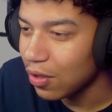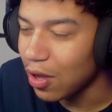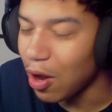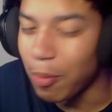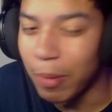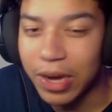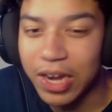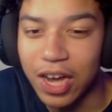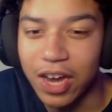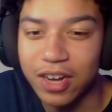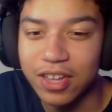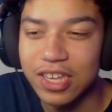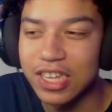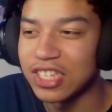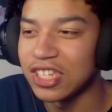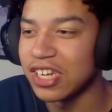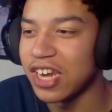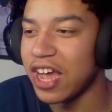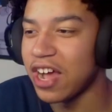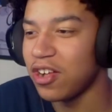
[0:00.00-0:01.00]
Oh my god,
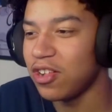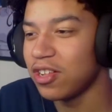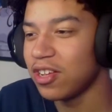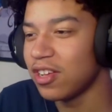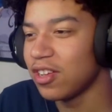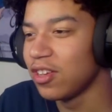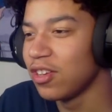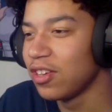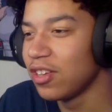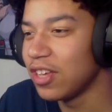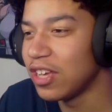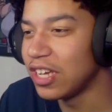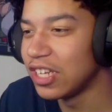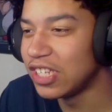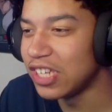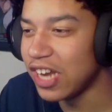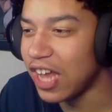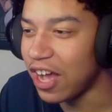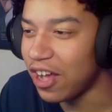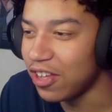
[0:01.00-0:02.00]
it's Nell.
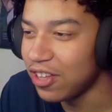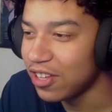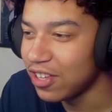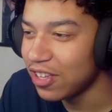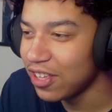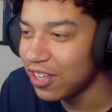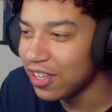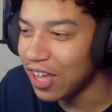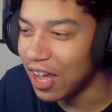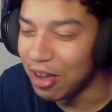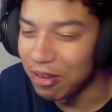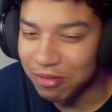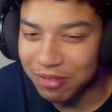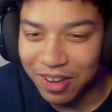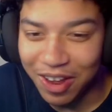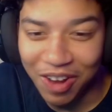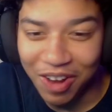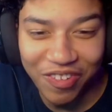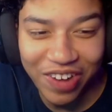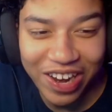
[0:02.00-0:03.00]
It's Nell. Yep.
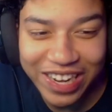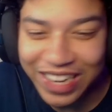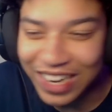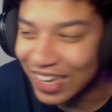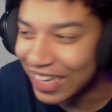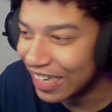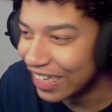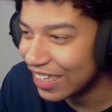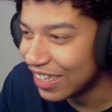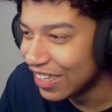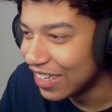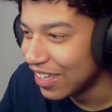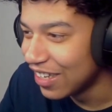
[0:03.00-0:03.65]
Oh my god.